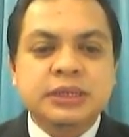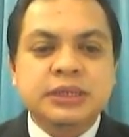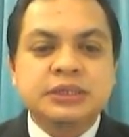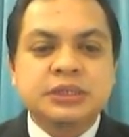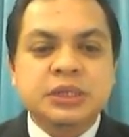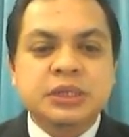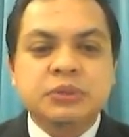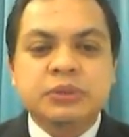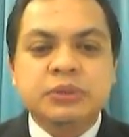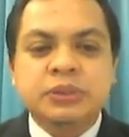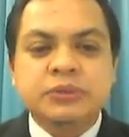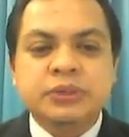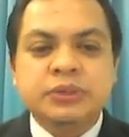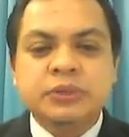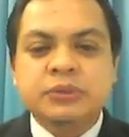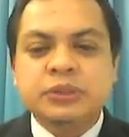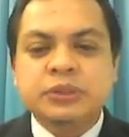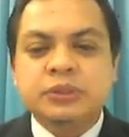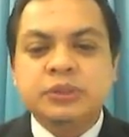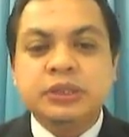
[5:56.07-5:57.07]
The second one,
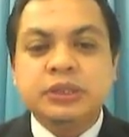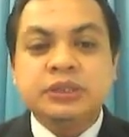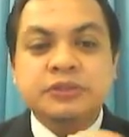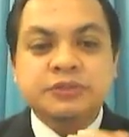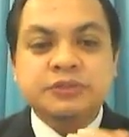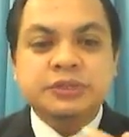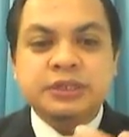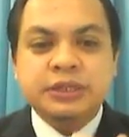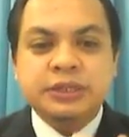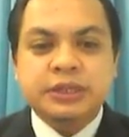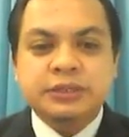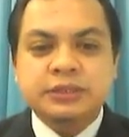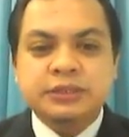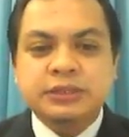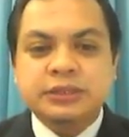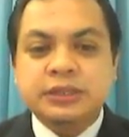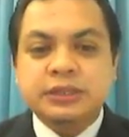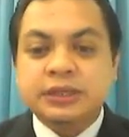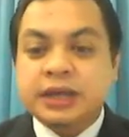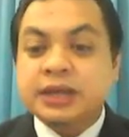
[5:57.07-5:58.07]
we want to investigate
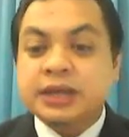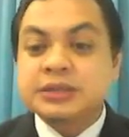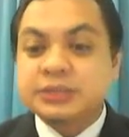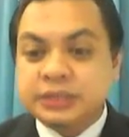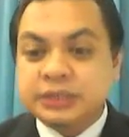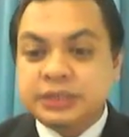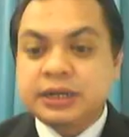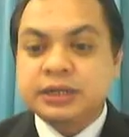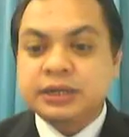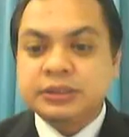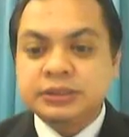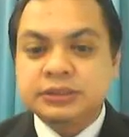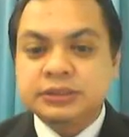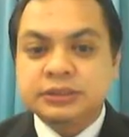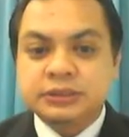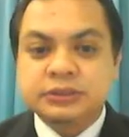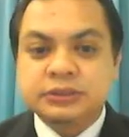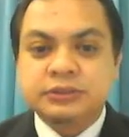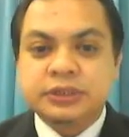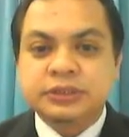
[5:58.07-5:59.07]
the Kansei
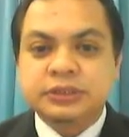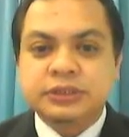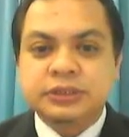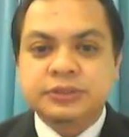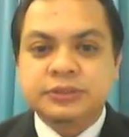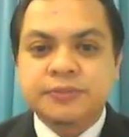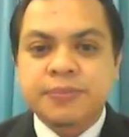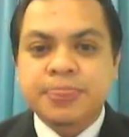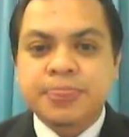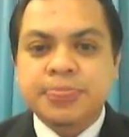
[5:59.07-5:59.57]
structure.